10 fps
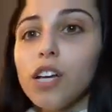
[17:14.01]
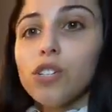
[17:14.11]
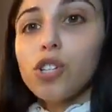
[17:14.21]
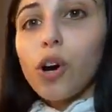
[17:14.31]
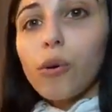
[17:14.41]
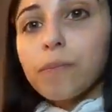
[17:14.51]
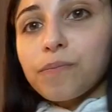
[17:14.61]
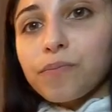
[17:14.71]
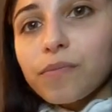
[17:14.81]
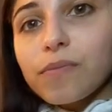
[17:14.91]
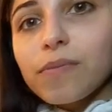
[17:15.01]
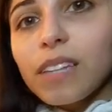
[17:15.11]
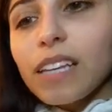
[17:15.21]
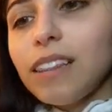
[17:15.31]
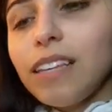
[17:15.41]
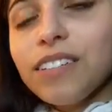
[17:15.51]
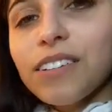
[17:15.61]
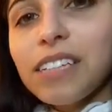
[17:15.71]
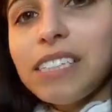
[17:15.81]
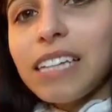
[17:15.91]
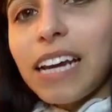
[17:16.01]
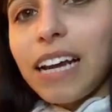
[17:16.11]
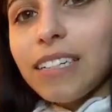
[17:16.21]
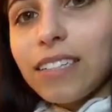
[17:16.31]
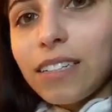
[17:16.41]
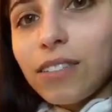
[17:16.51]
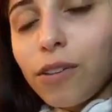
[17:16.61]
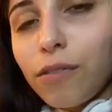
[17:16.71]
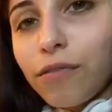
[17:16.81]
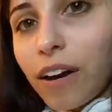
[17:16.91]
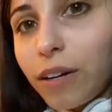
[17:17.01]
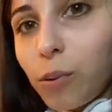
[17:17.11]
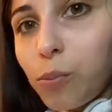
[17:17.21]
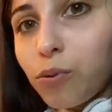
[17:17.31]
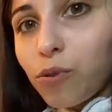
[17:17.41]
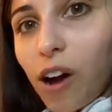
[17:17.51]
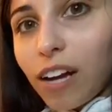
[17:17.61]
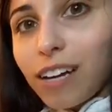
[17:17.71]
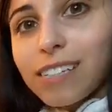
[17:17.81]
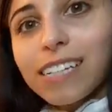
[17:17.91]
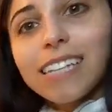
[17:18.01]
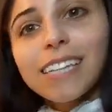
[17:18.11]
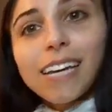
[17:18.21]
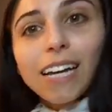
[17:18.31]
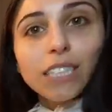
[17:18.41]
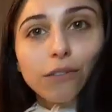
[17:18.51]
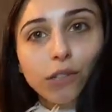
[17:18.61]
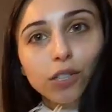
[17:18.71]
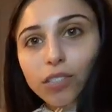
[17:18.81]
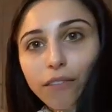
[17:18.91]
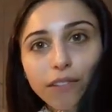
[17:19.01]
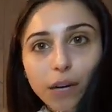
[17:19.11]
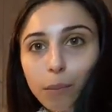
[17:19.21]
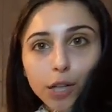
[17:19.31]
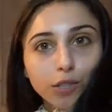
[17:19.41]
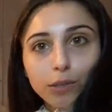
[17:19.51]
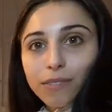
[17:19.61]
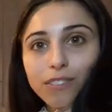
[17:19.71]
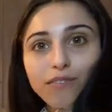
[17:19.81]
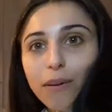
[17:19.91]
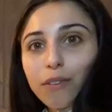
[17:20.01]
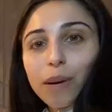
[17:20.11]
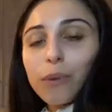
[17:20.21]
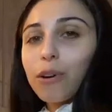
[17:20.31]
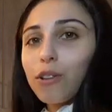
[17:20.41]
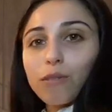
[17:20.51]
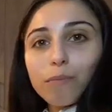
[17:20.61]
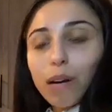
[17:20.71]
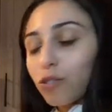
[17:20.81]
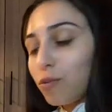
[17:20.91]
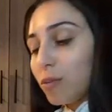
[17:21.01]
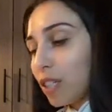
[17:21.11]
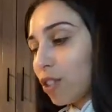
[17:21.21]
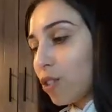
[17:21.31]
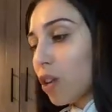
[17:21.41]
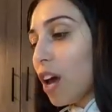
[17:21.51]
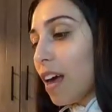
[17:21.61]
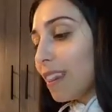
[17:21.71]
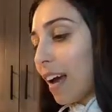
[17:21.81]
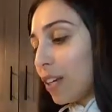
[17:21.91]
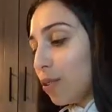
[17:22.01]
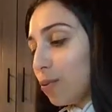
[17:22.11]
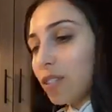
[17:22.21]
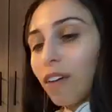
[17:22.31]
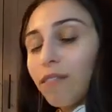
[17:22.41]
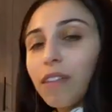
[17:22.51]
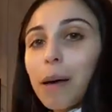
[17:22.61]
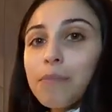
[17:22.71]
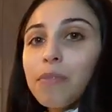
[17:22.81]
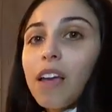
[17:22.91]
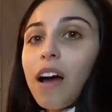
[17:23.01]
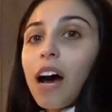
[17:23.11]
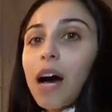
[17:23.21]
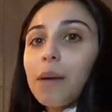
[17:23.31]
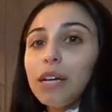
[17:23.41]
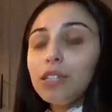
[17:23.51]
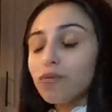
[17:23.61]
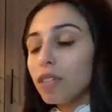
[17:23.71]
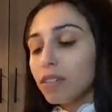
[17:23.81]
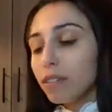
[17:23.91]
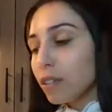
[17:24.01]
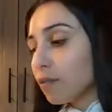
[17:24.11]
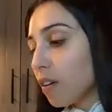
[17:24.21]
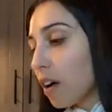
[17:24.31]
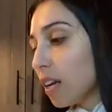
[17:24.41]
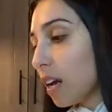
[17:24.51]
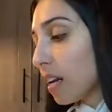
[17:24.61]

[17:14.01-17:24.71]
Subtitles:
So these are the dates. These are the final product. It's like as if you're stuffing a mushroom if you've ever made one of those mushroom dishes that you stuff them. It's really, really fun.